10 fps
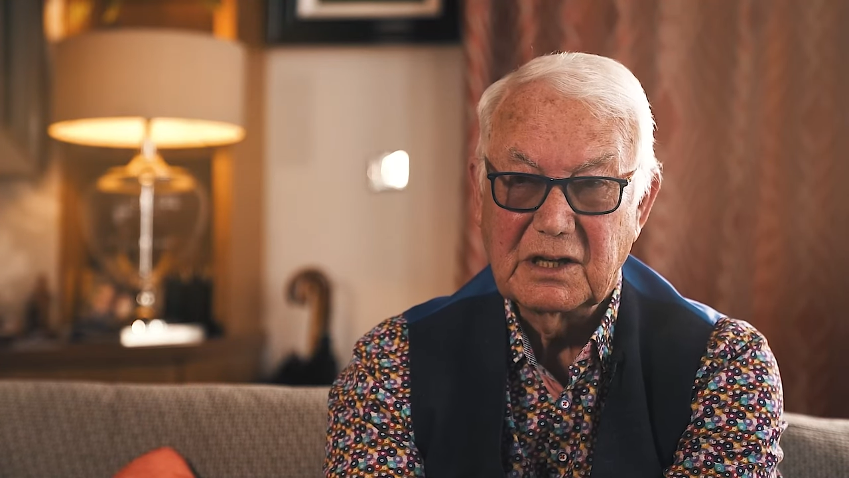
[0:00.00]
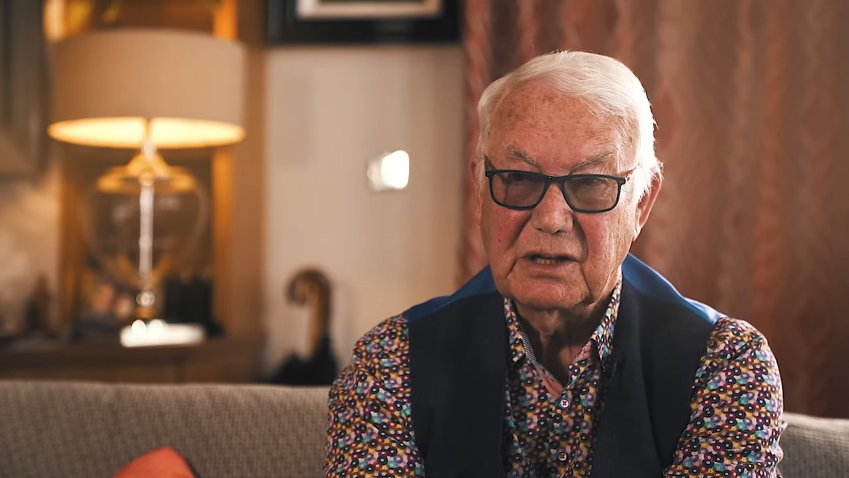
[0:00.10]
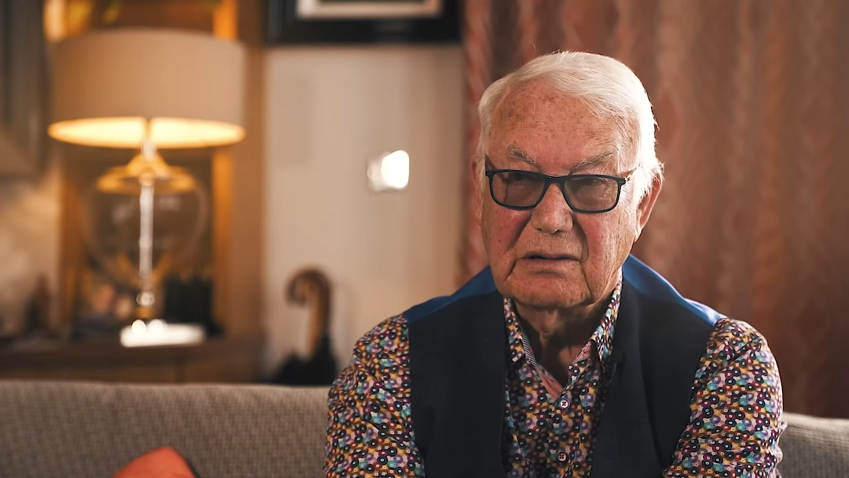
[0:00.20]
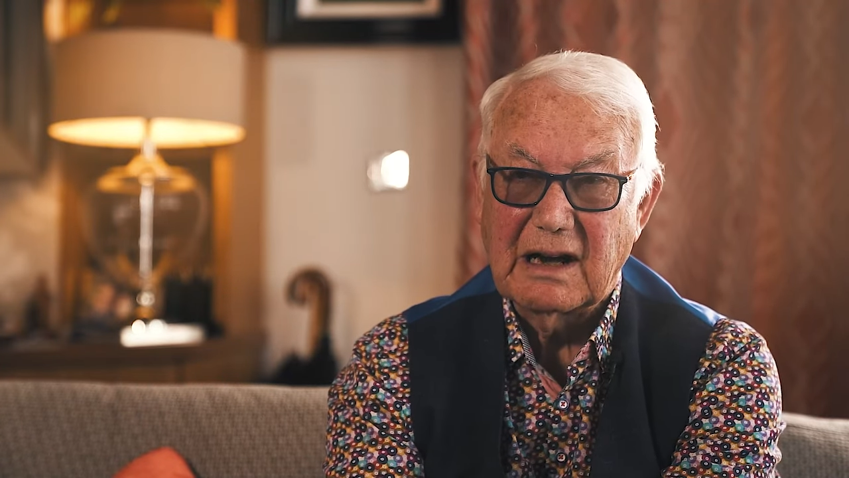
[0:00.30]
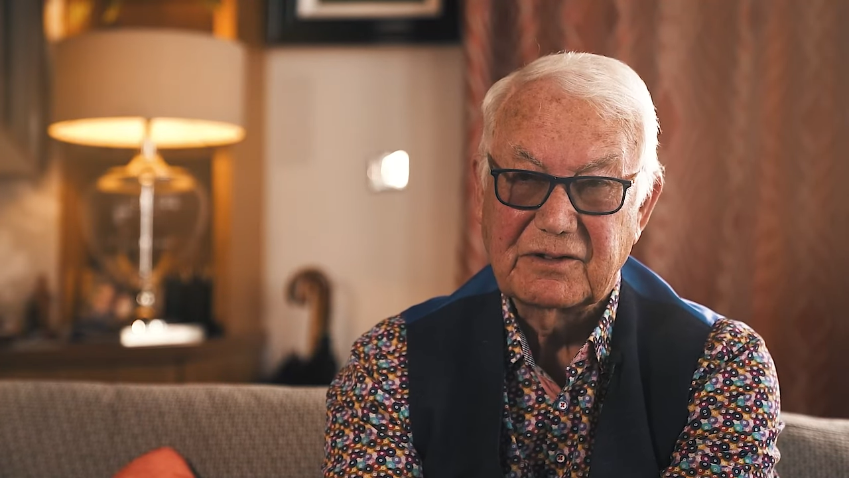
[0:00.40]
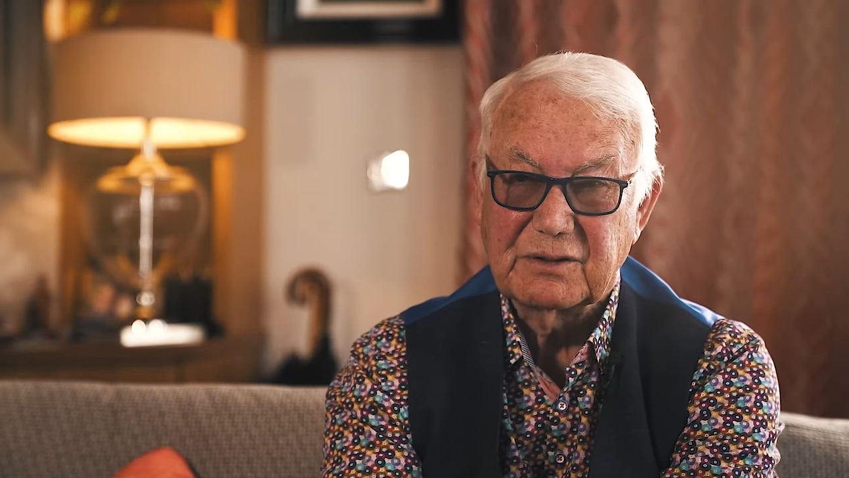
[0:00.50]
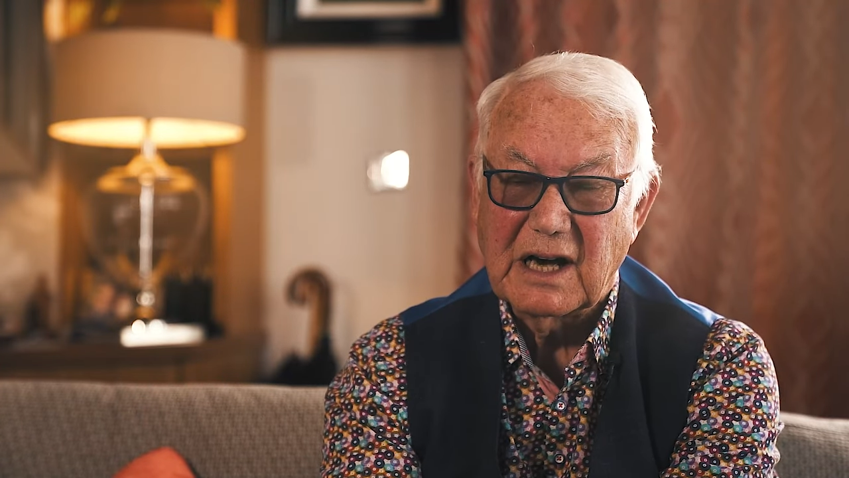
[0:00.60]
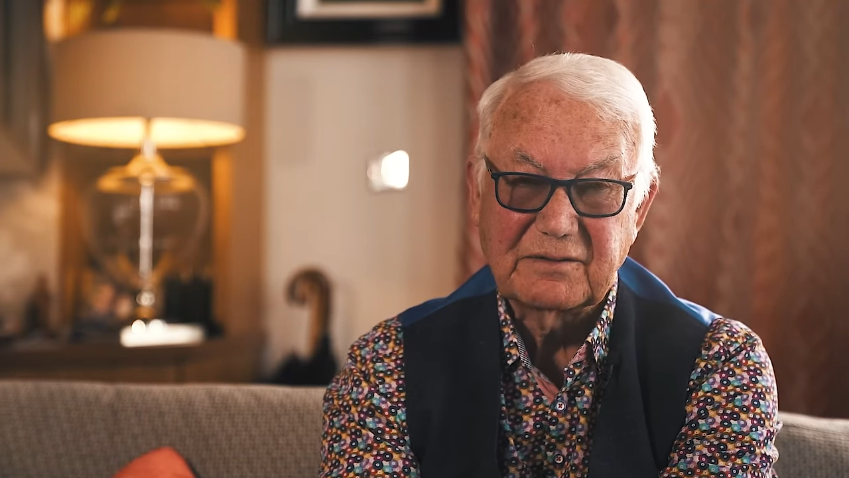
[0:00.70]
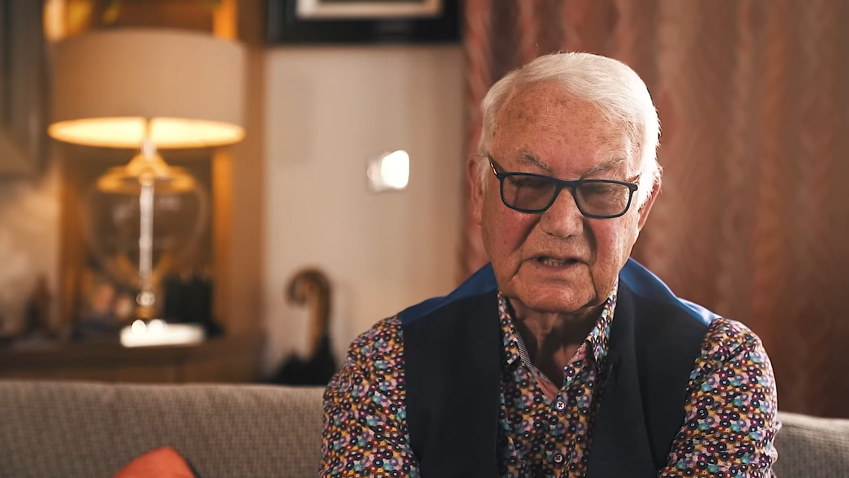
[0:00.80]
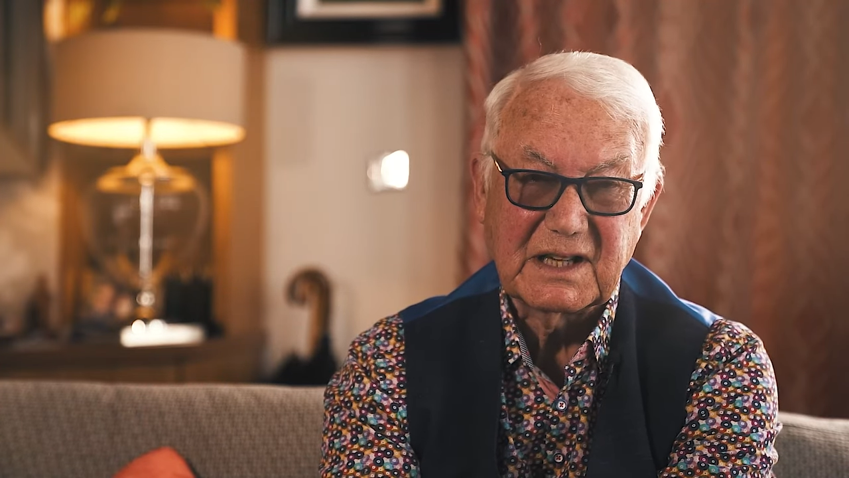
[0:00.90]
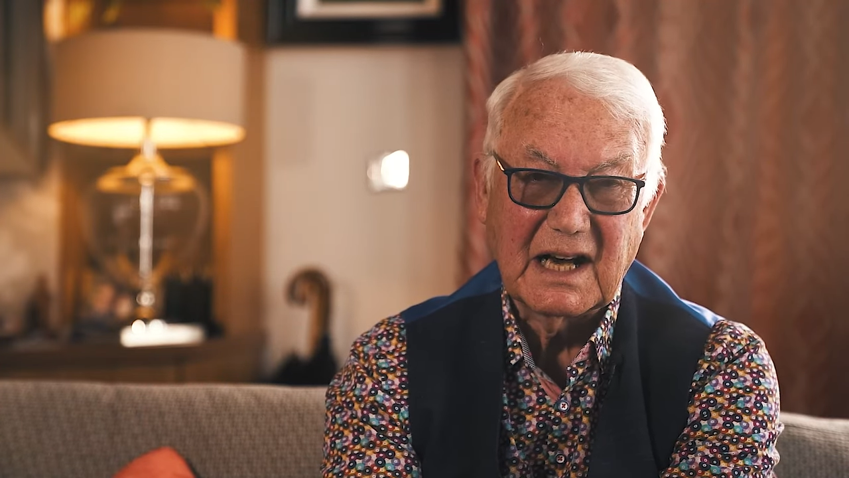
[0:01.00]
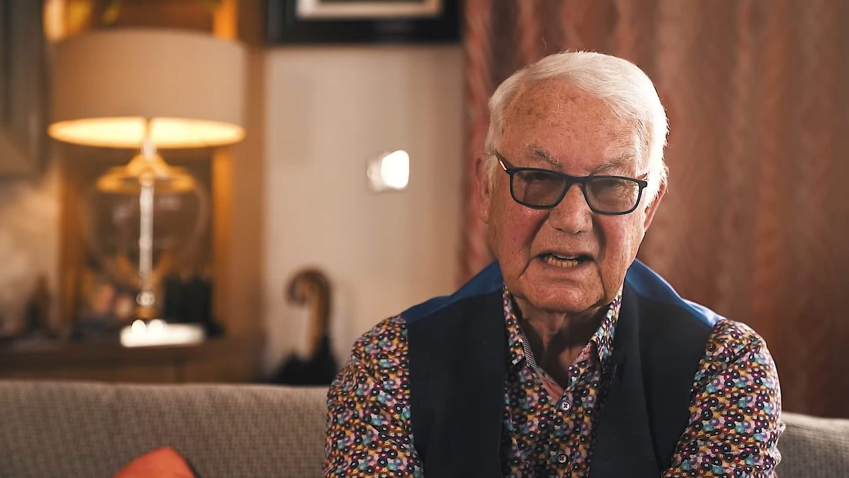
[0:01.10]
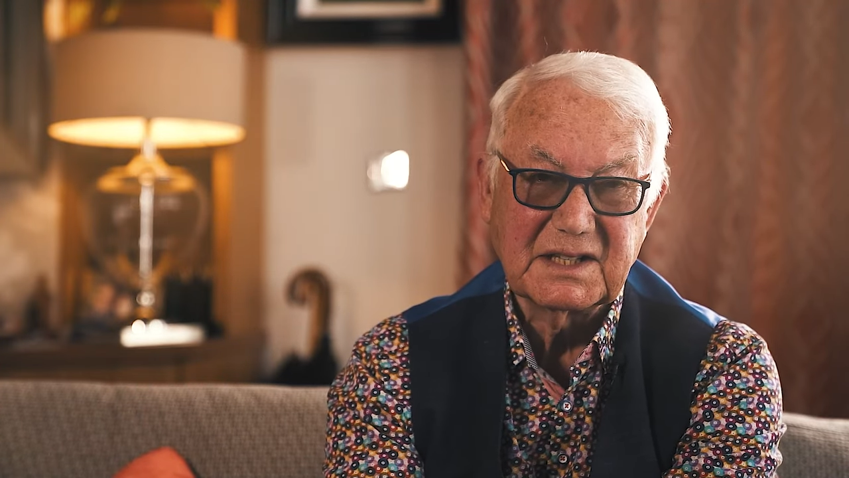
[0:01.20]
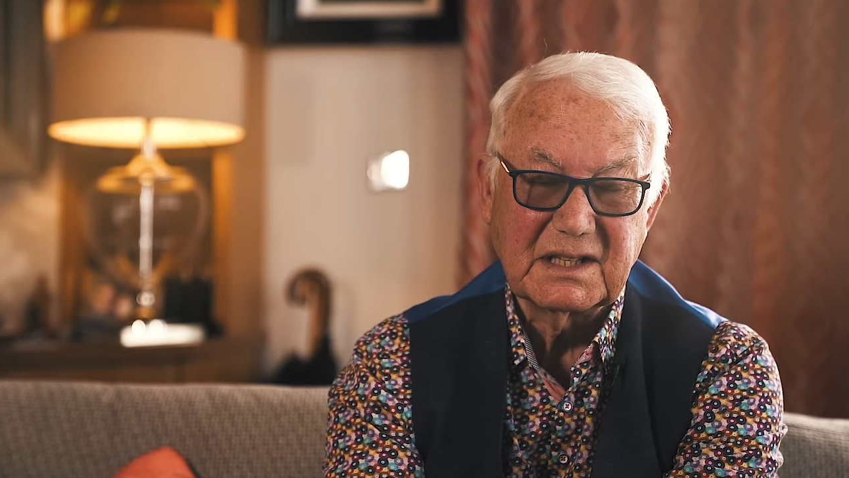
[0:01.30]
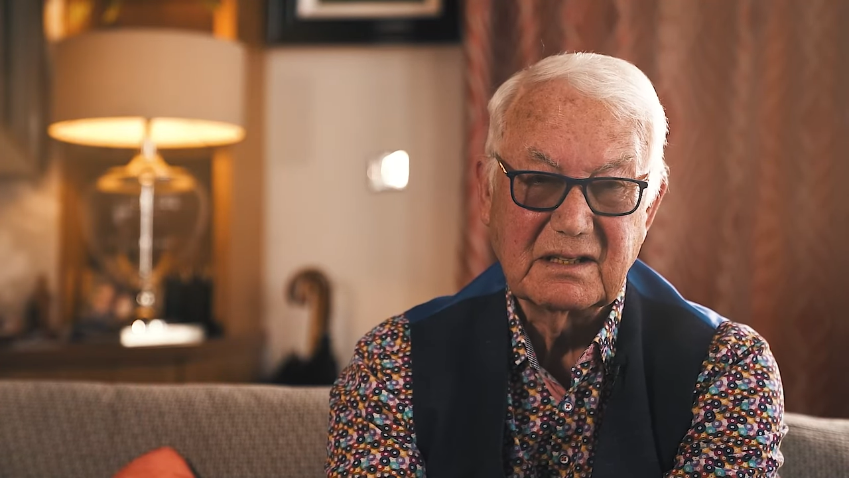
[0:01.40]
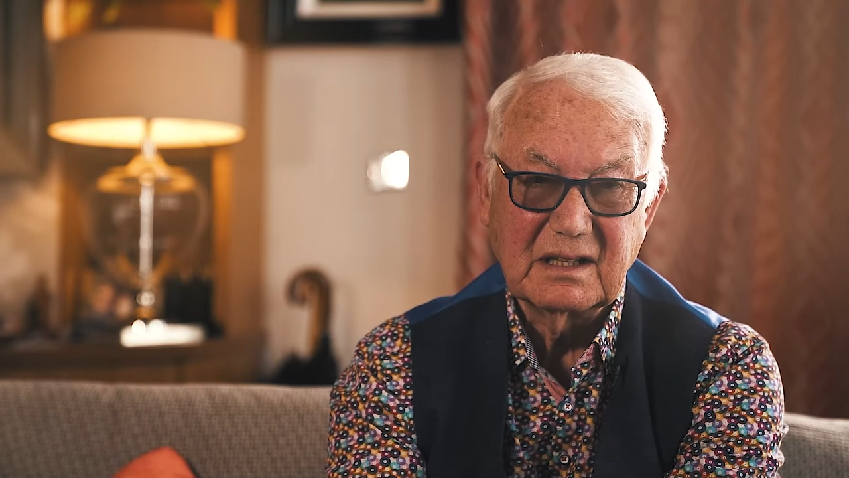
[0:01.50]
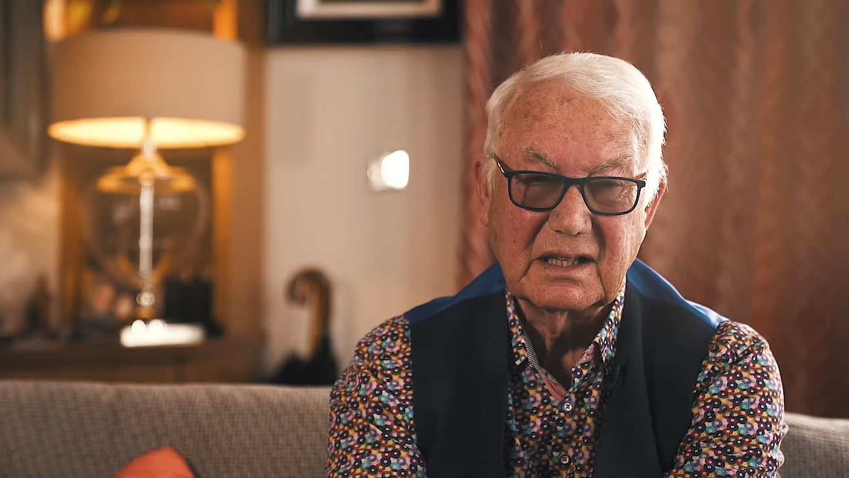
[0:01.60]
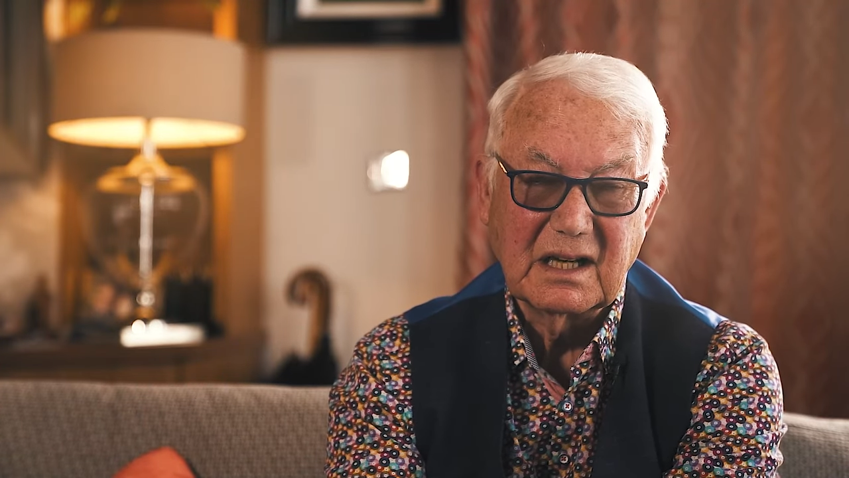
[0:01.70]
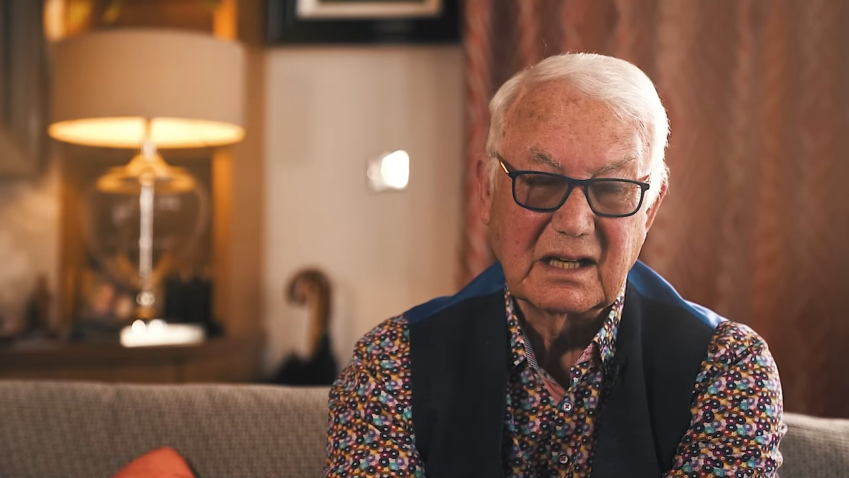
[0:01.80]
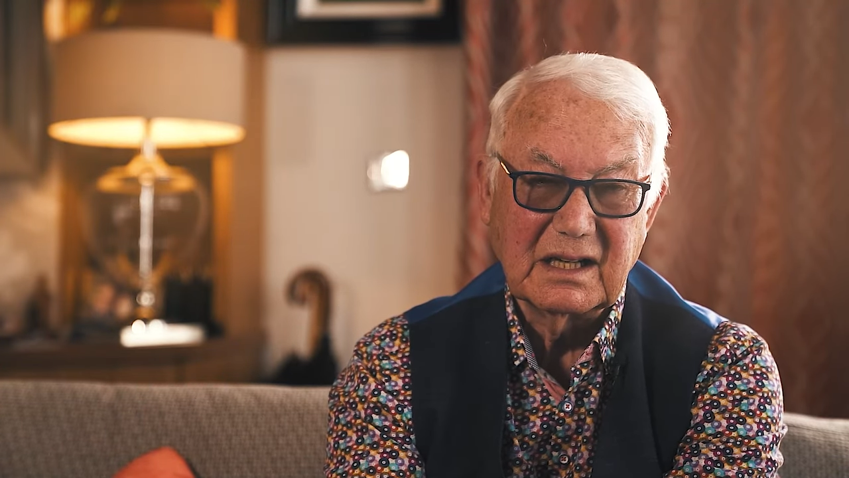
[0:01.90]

You have to advertise in, in, a,